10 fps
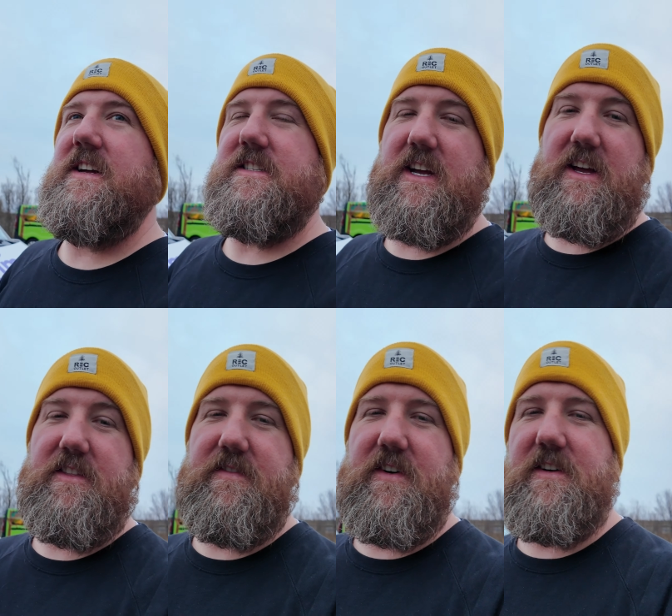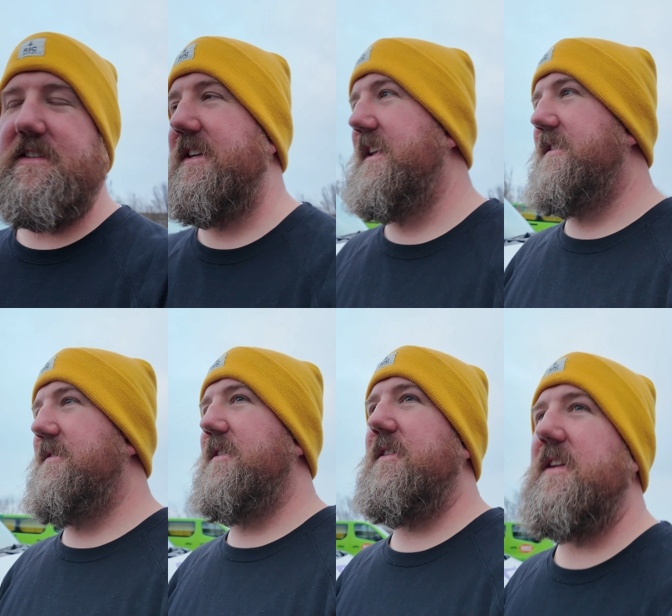Check out the falls, hit the
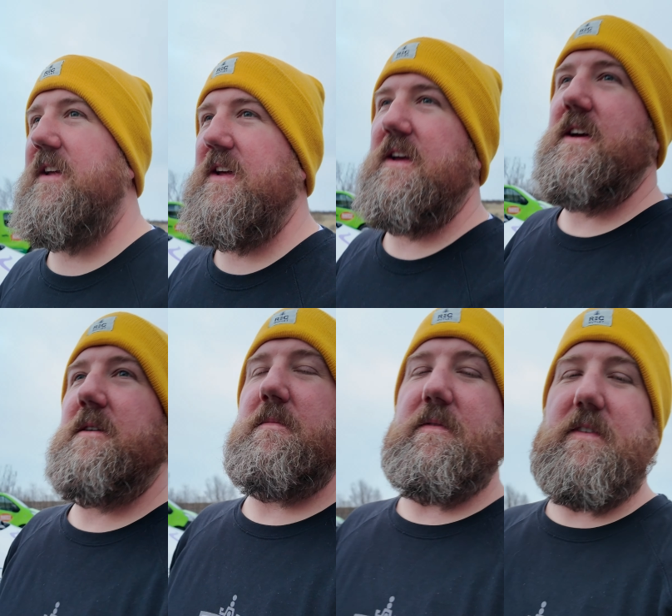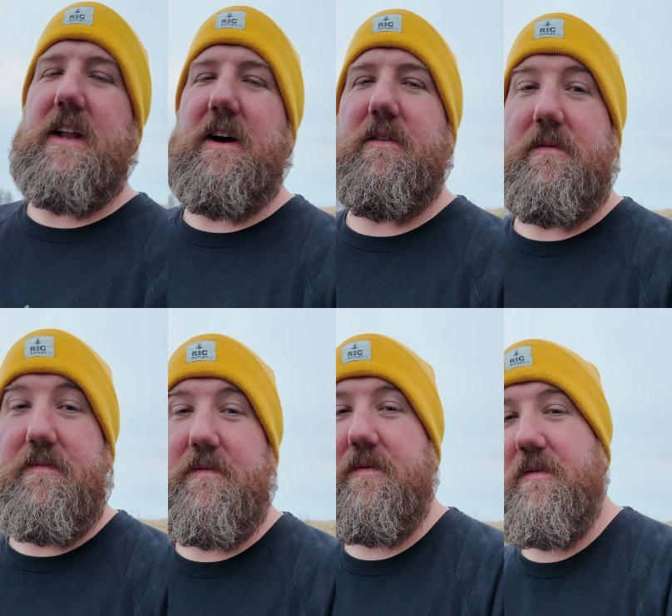road. But for now,
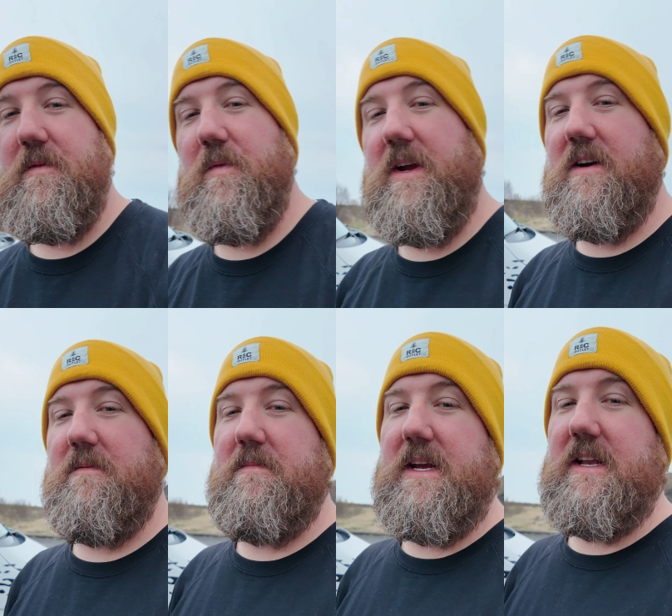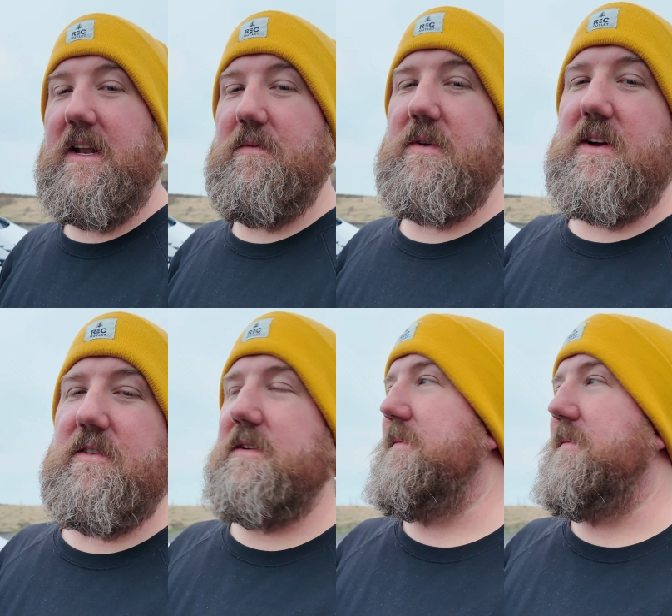we are beat and we're going to